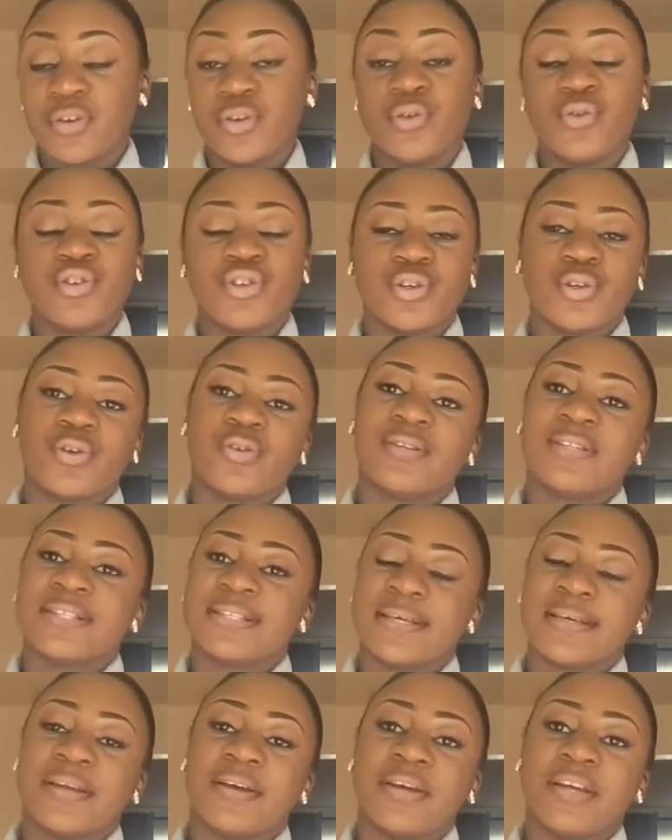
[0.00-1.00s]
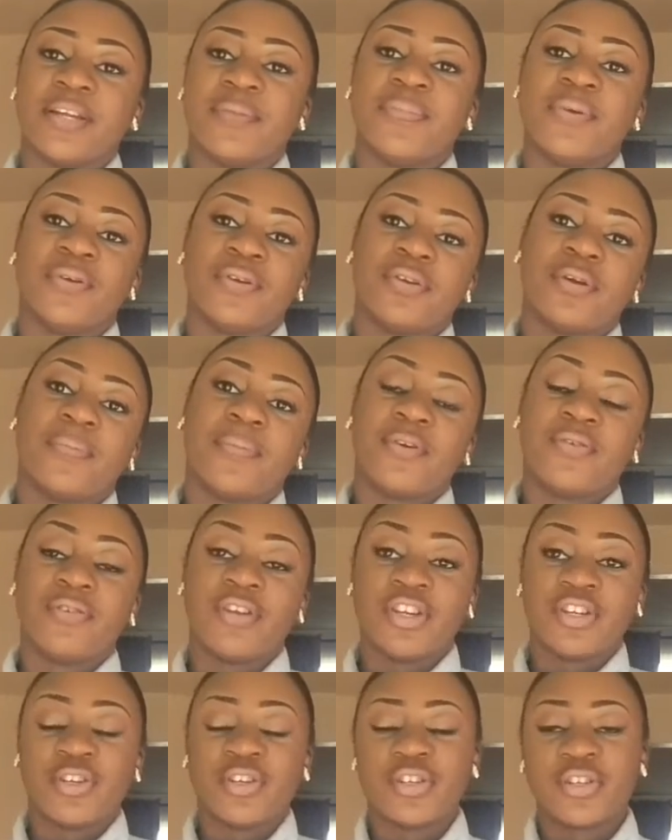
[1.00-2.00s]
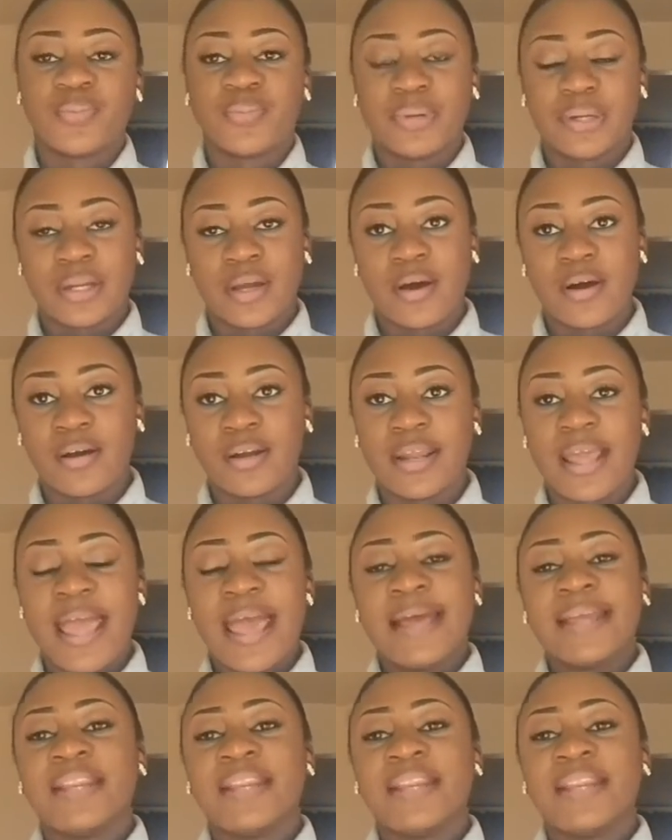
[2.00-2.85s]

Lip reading: or you should consider, in building up a relationship with God.